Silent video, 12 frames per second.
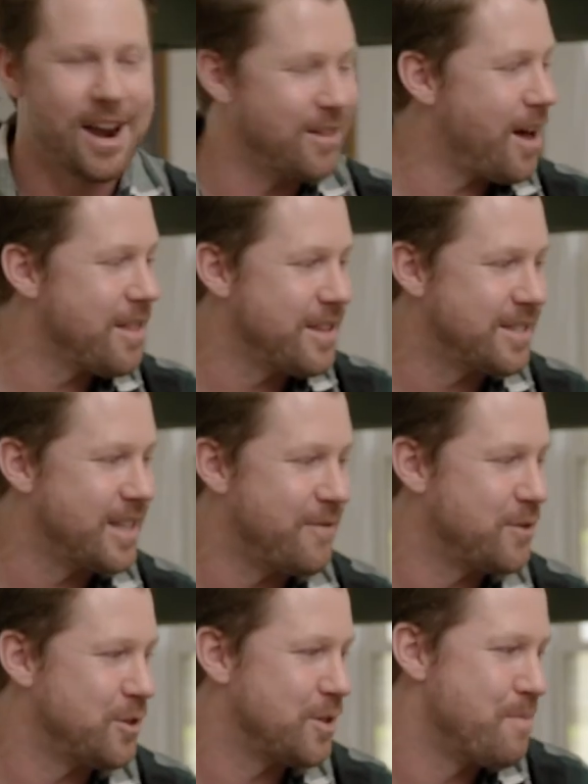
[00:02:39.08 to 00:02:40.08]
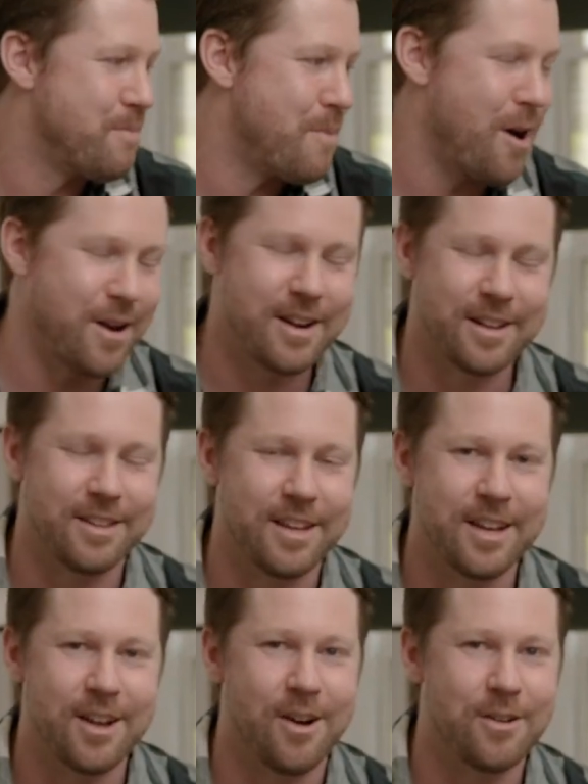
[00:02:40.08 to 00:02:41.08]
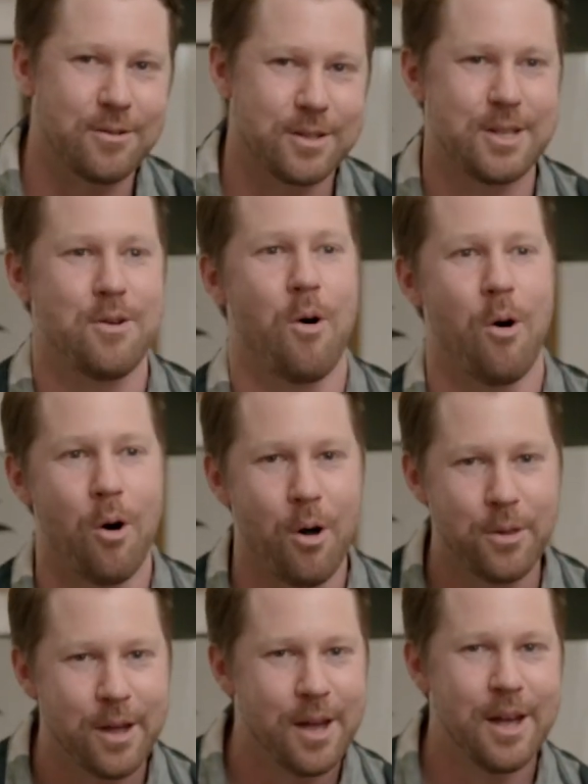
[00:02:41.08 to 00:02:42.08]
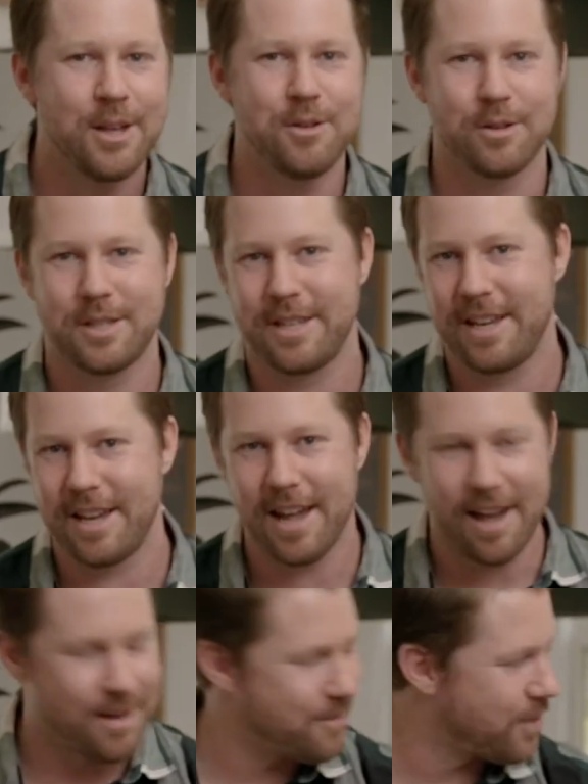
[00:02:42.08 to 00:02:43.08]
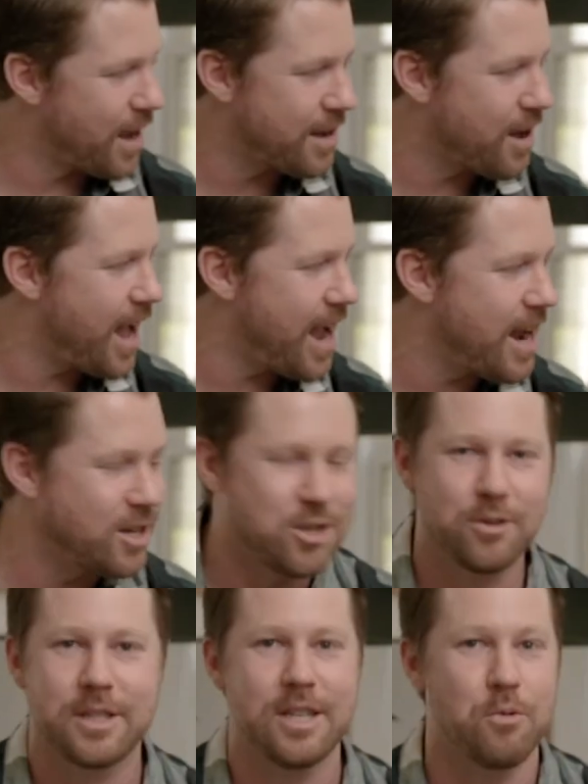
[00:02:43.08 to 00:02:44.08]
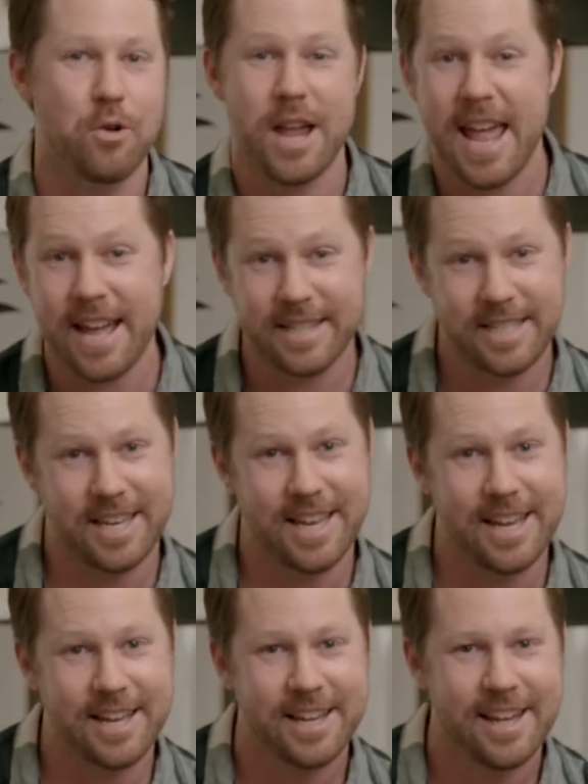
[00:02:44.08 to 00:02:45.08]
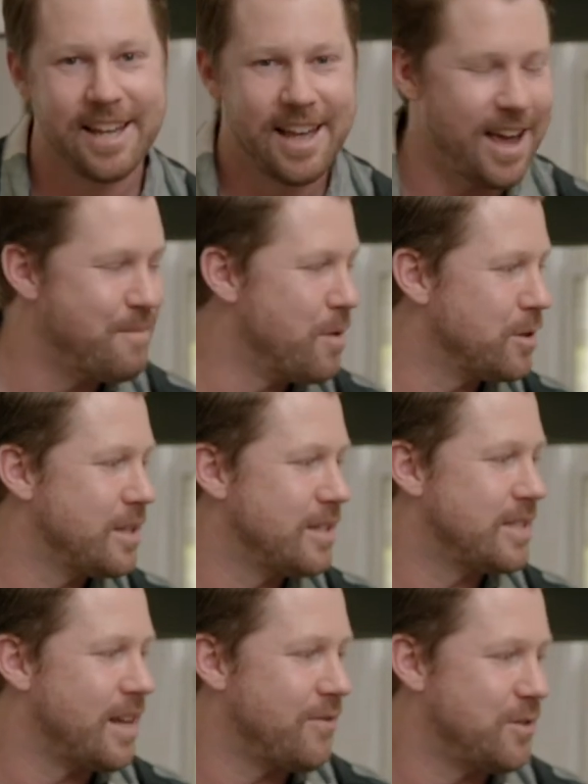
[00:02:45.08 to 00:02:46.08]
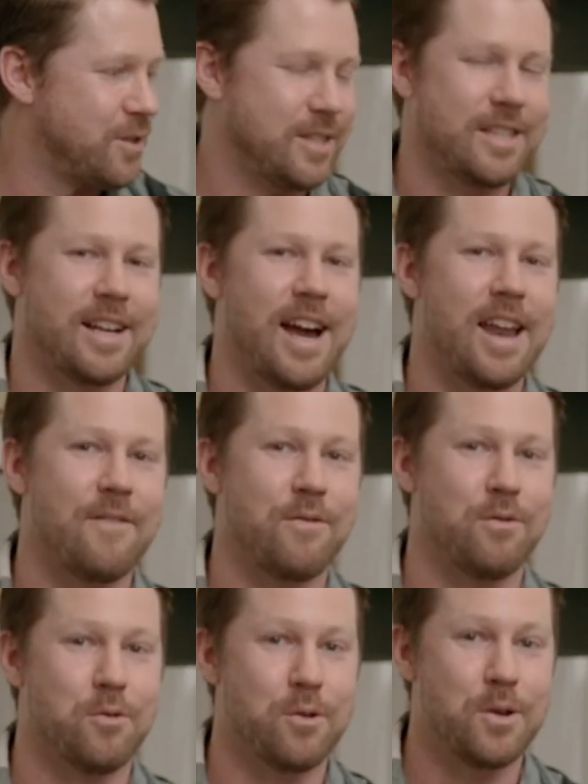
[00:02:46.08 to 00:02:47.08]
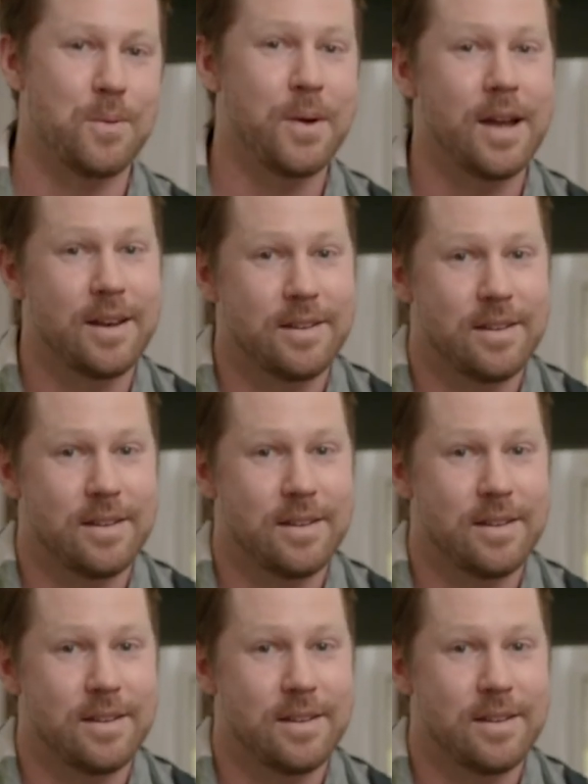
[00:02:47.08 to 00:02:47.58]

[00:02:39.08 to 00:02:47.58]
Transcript: a lot of this stuff is just marketing lingo. You'll see old, you'll see like aged, you'll see the word antique, and most of this stuff is just to kind of lure you in.